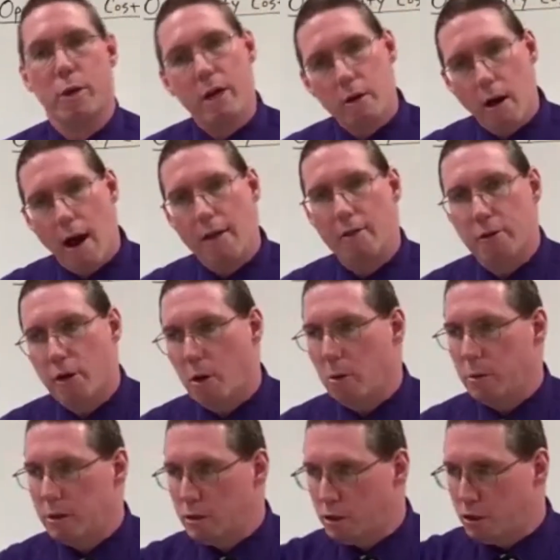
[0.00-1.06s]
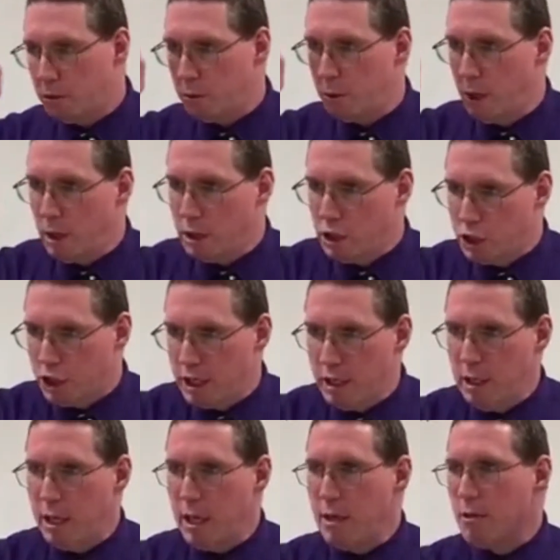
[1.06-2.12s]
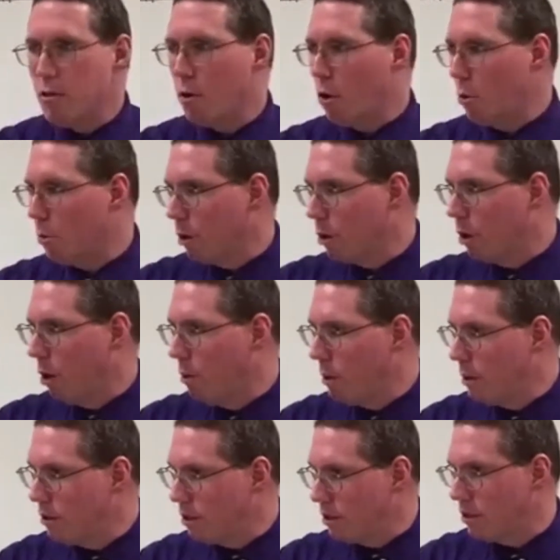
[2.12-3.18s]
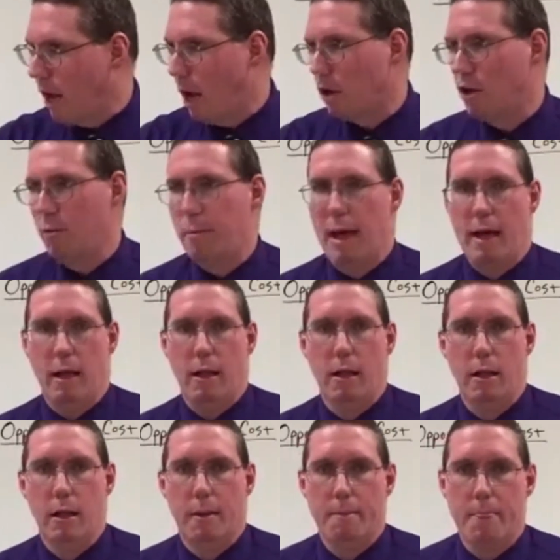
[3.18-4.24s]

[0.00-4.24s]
We are either going to Chili's or we're going to Taco Bell.